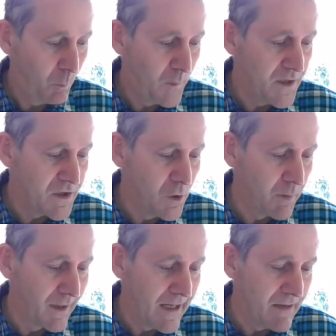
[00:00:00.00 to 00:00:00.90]
we do
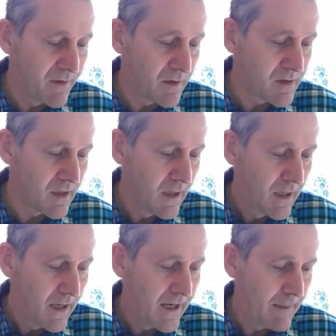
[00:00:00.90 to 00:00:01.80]
believe that
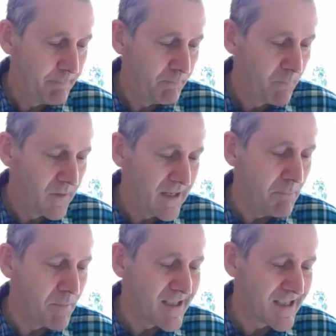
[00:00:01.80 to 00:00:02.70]
the
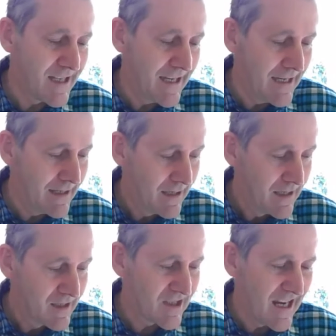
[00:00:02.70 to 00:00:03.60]
NPC
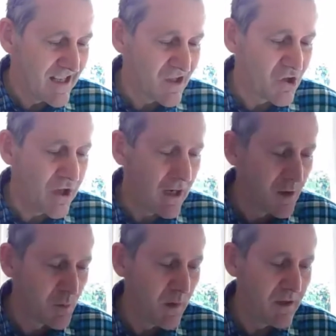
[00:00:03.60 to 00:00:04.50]
status
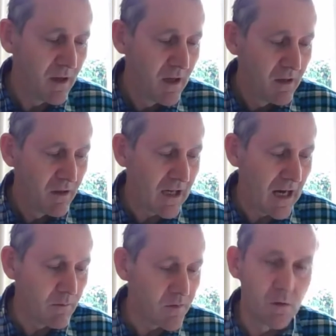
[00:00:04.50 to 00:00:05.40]
gels with the
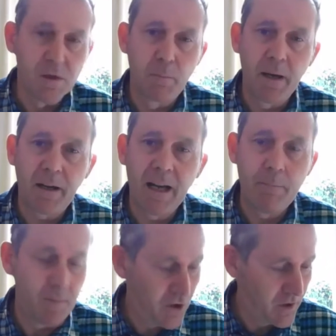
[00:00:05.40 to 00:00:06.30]
council's political
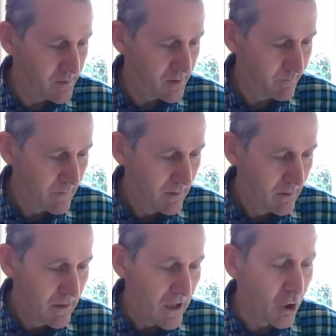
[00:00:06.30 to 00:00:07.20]
ambitions
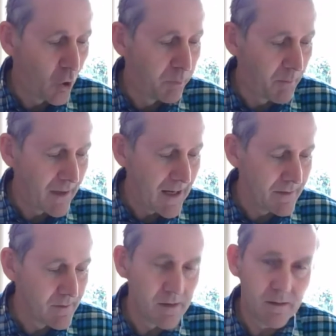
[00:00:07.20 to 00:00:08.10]
and corporate
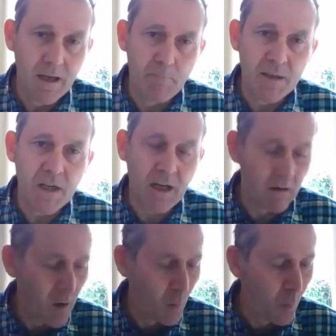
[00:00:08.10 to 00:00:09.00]
plans, in particular
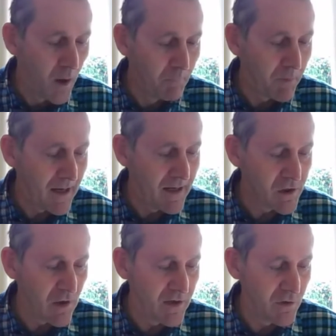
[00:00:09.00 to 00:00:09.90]
our One Planet
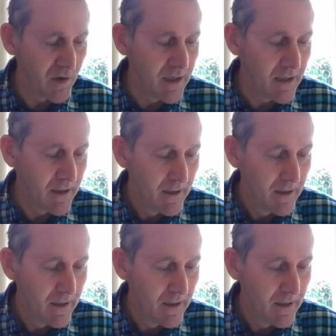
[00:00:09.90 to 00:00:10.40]
strategy,